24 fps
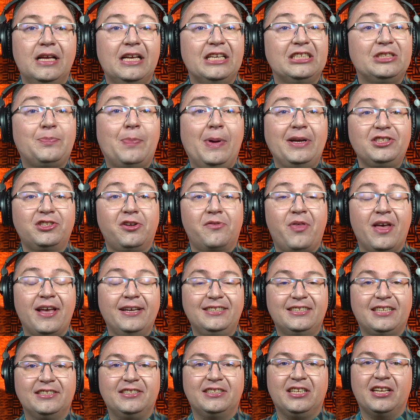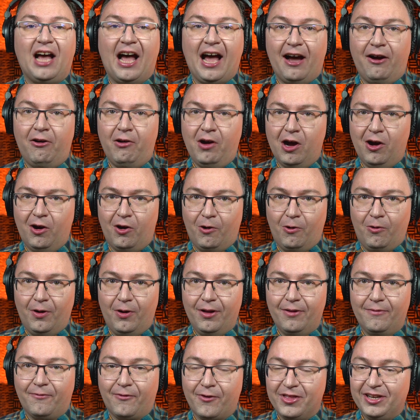Special thanks to Zihao Ou. Oh.
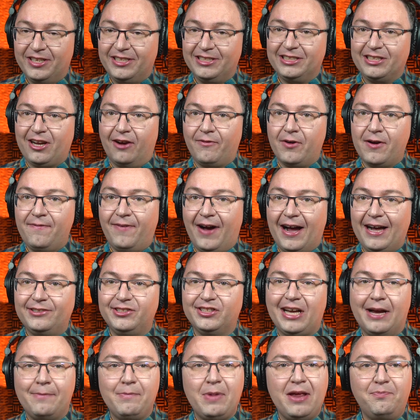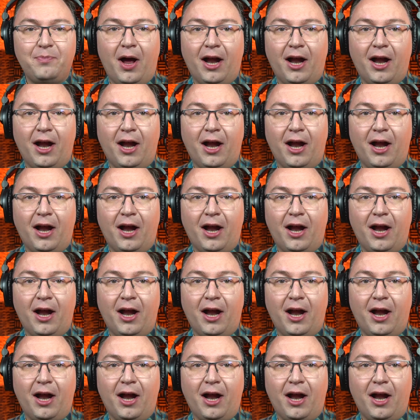For the Discovery Files, I'm Nate